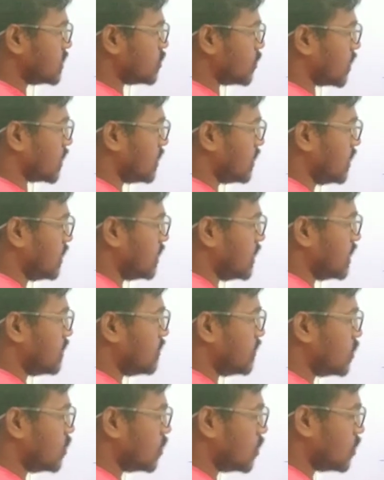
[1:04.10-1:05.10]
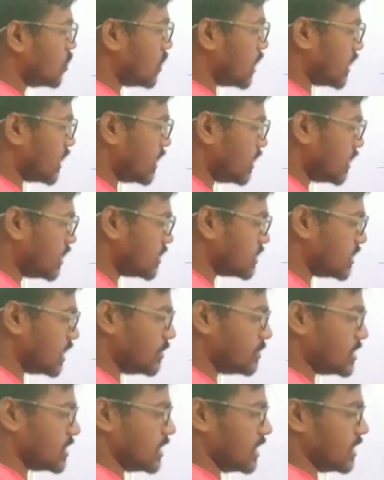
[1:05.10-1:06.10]
1, it will go to again
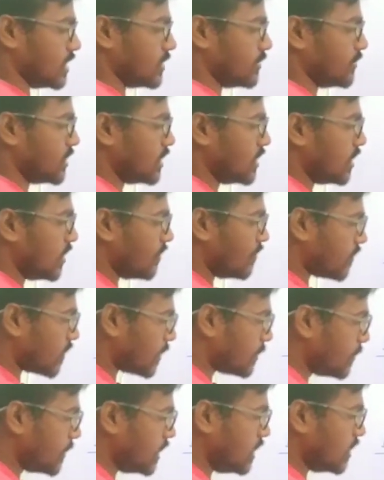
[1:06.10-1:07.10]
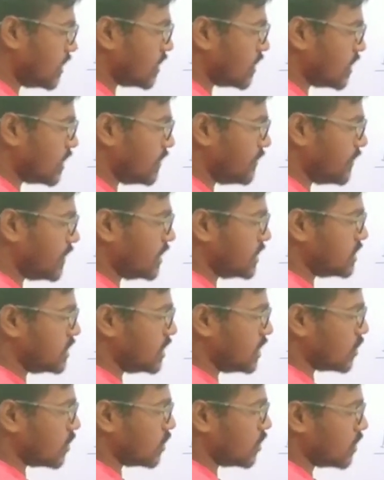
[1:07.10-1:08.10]
same state. From here if it is
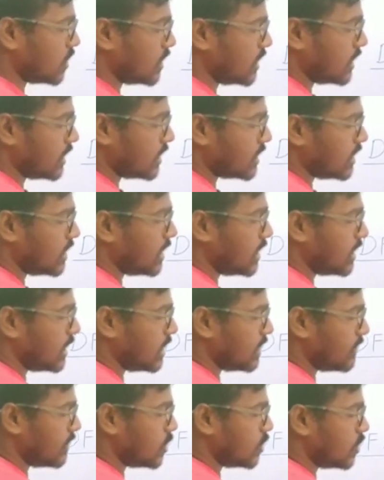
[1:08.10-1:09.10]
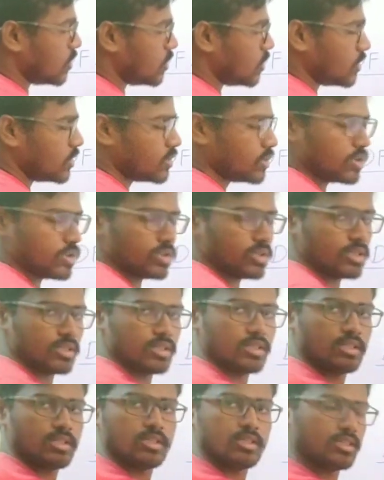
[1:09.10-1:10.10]
0, then it will go to
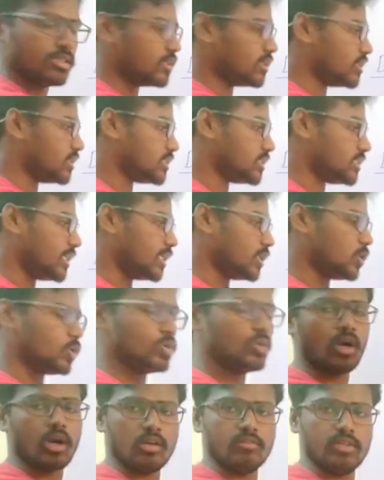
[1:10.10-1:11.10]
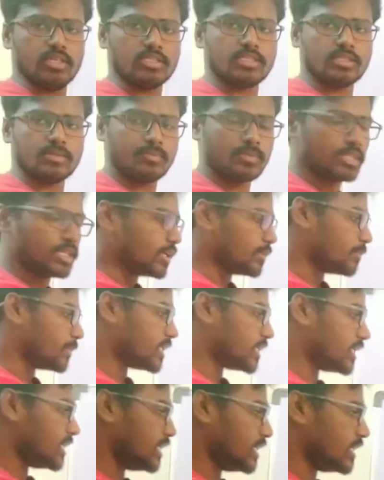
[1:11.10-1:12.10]
state 2 always.
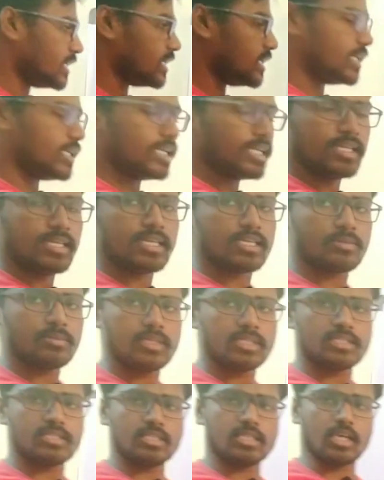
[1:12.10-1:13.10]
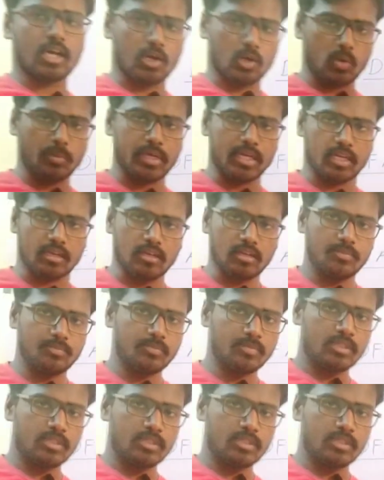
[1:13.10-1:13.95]
But in indeterministic automata,